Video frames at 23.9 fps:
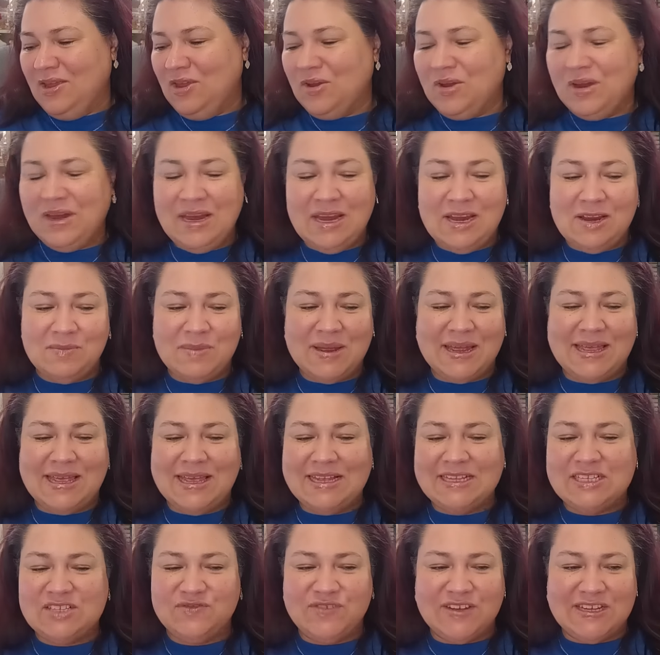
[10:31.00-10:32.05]
You're going to hear my
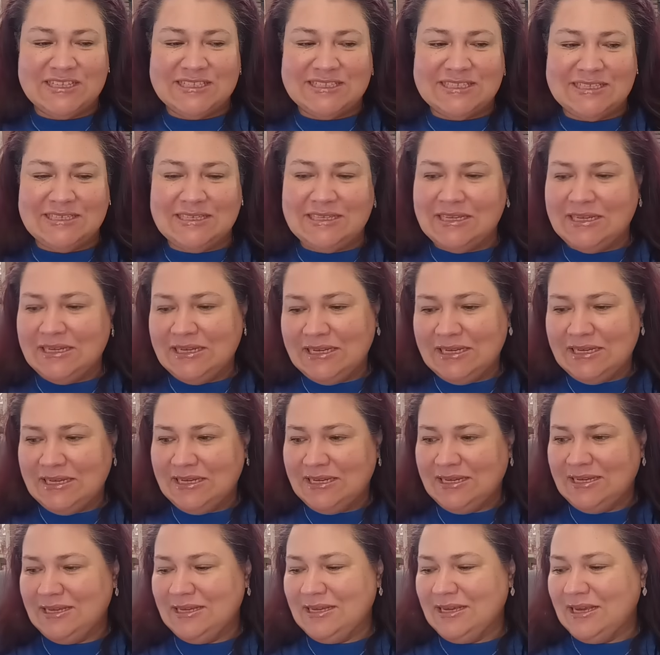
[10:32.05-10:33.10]
kids fussing
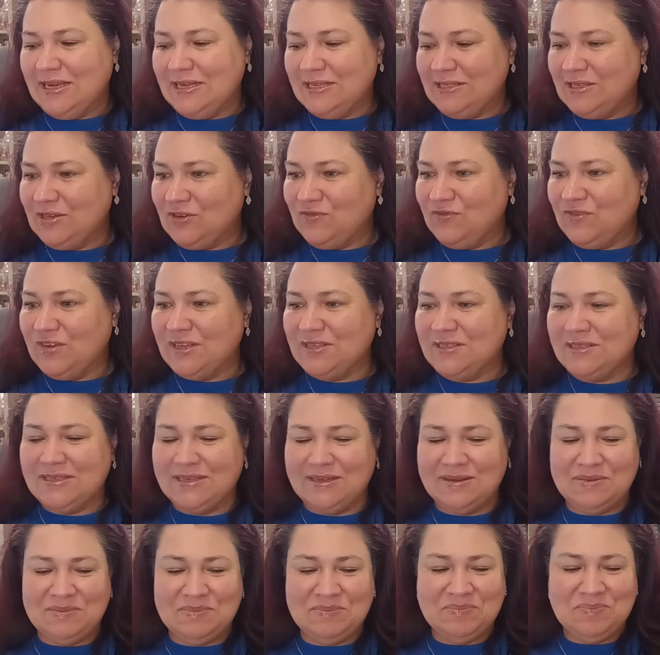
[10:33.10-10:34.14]
because they're
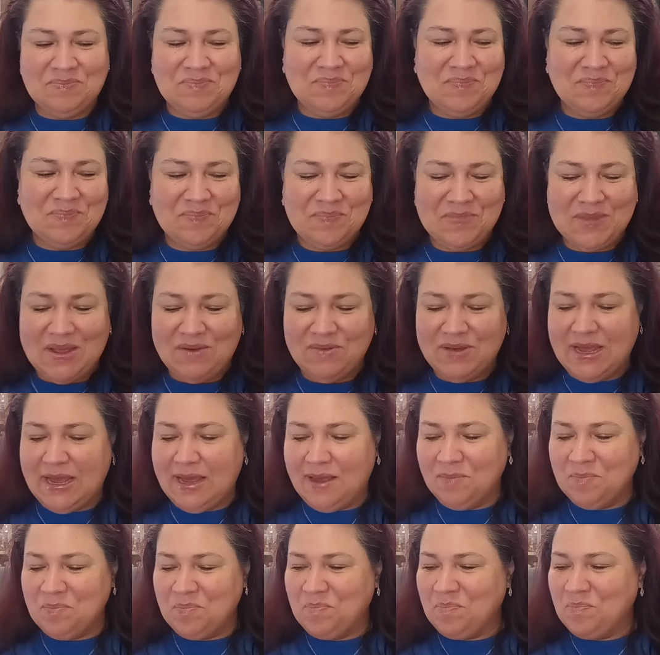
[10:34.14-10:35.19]
fussing.
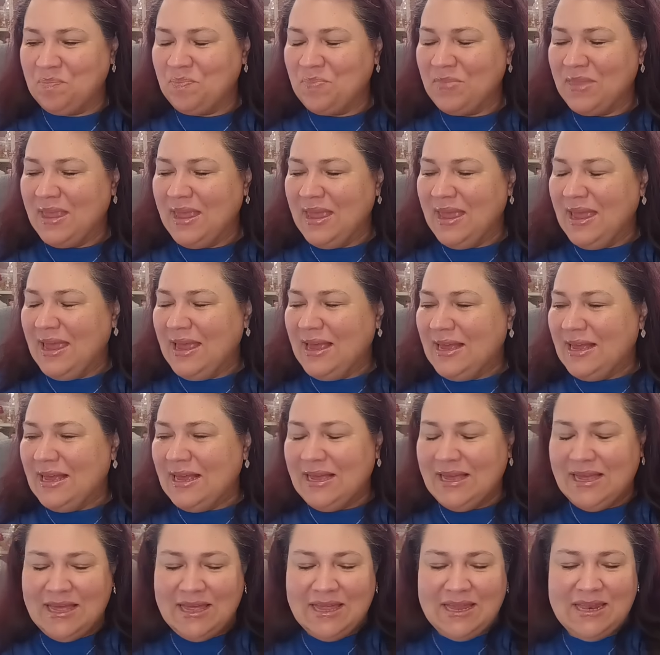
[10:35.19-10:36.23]
Okay.
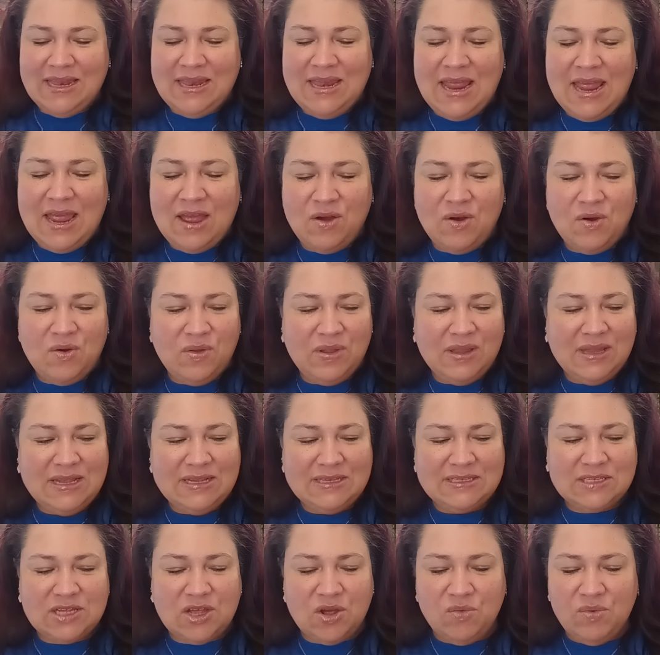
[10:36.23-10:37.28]
Now
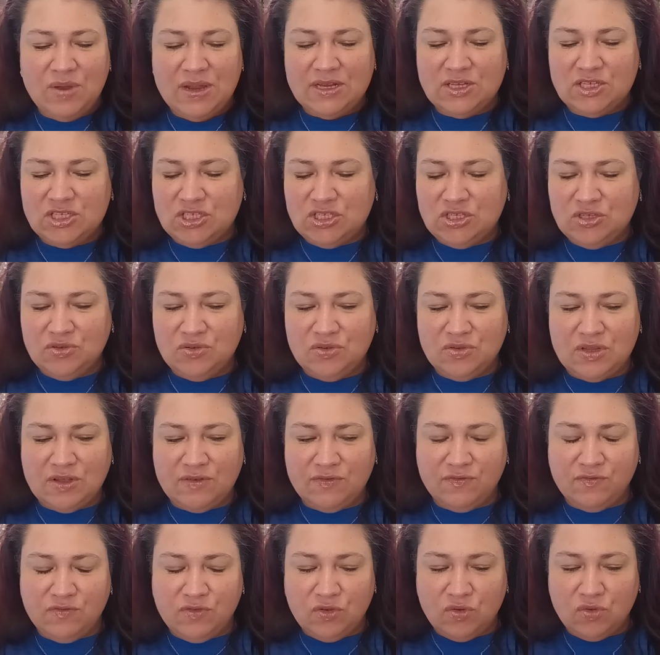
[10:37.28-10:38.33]
let's go into the
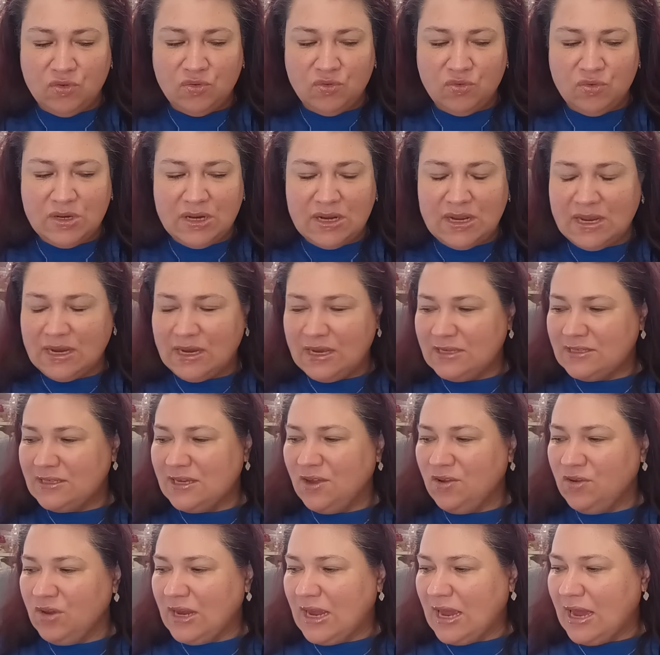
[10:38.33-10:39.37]
food because
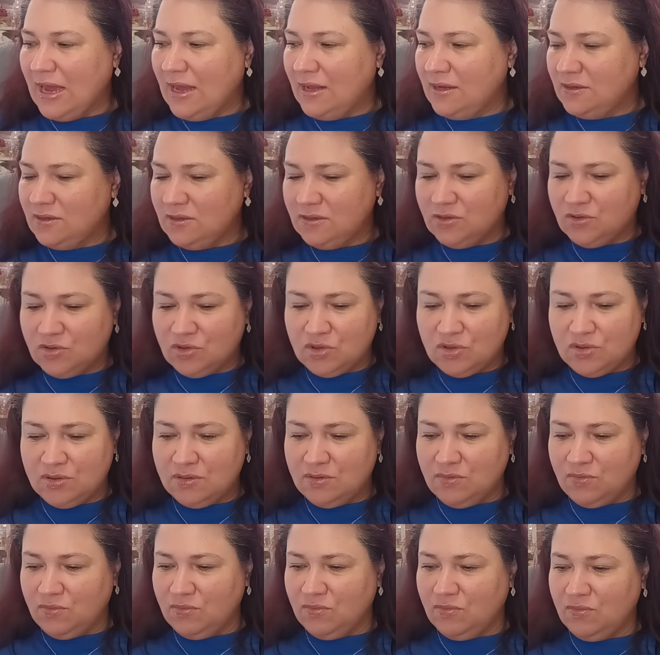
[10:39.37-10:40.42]
I only got
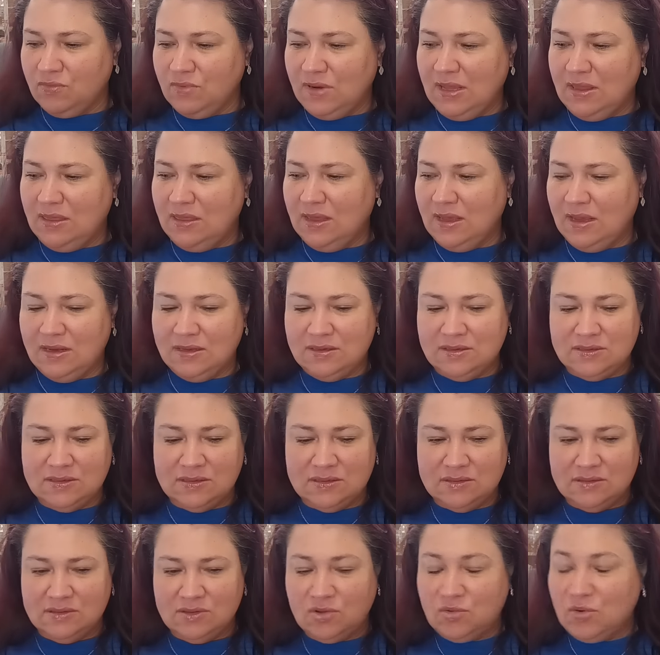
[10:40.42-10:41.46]
three
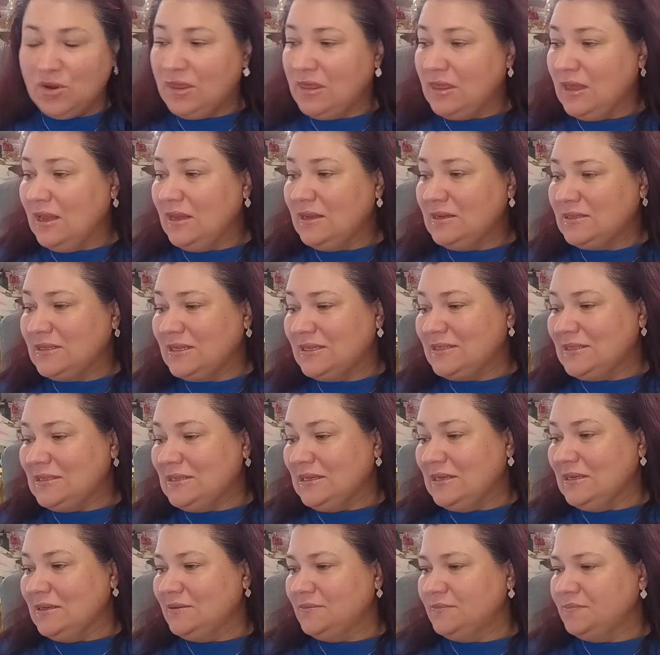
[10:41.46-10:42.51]
things. Three things. That's
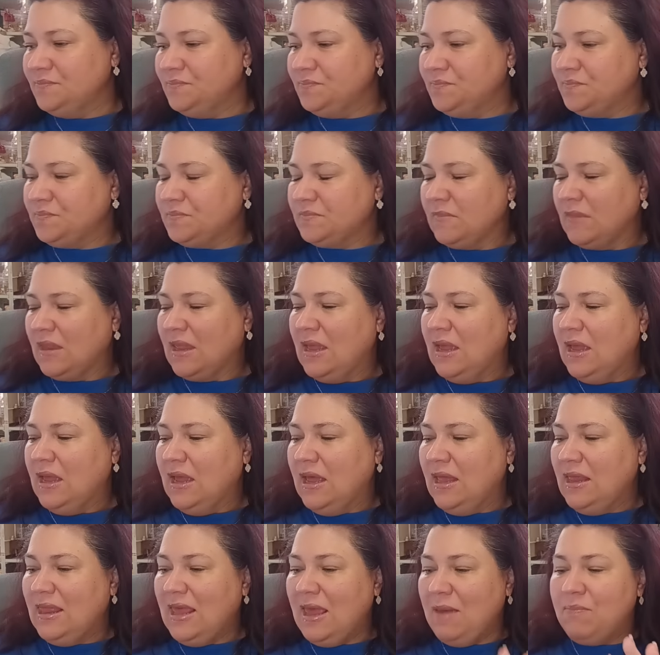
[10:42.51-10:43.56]
it.
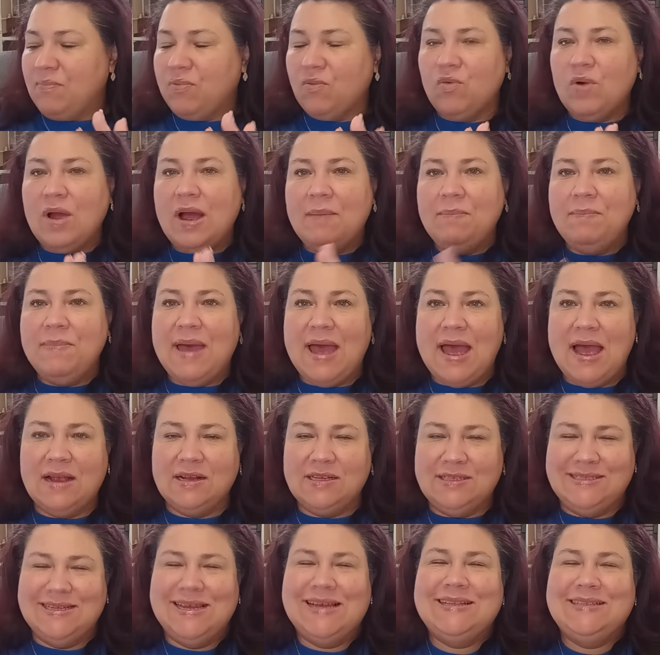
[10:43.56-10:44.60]
They brought back
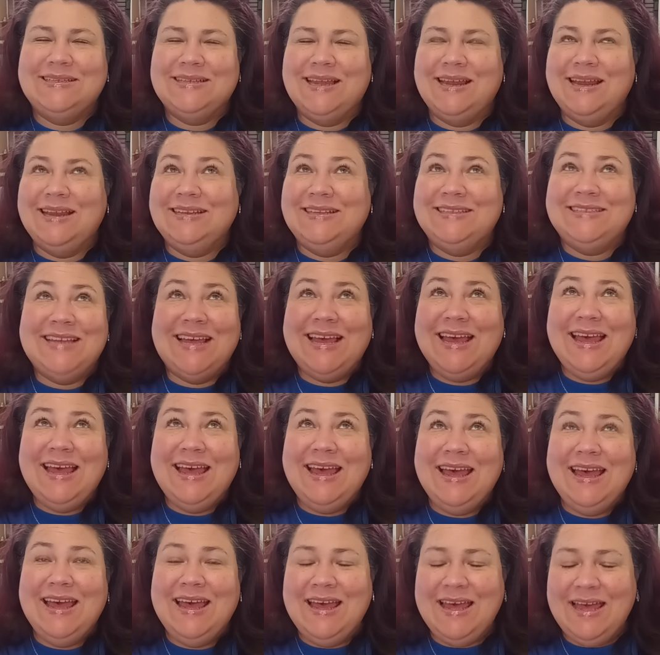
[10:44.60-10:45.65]
da da da
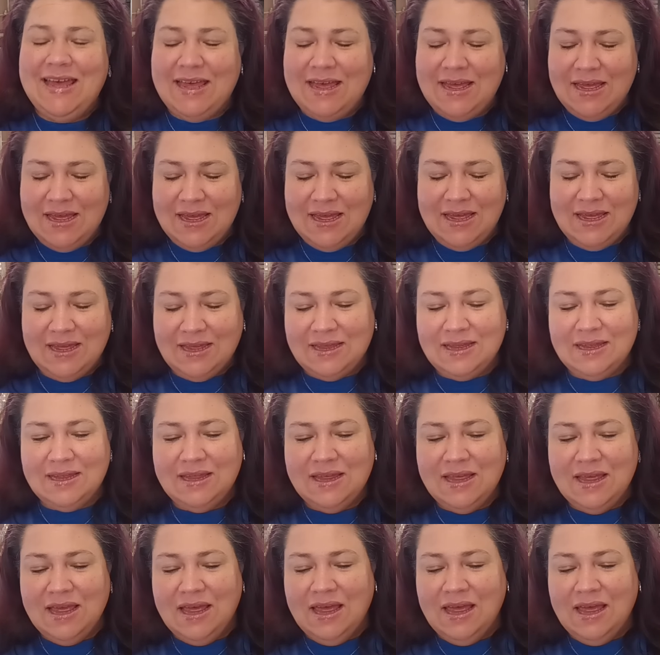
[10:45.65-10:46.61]
da